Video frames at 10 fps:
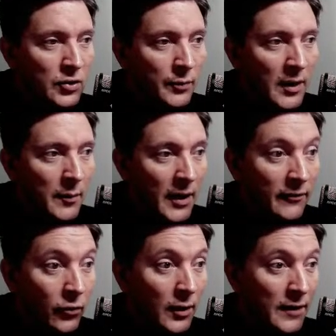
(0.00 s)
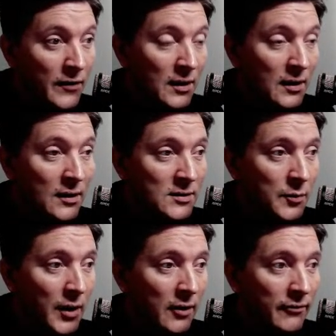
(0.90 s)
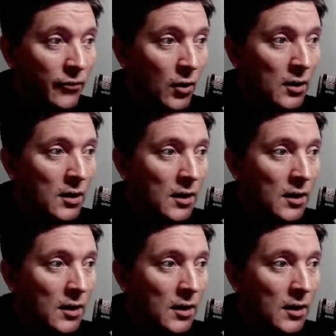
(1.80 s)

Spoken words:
be the back four, if indeed it is a back four.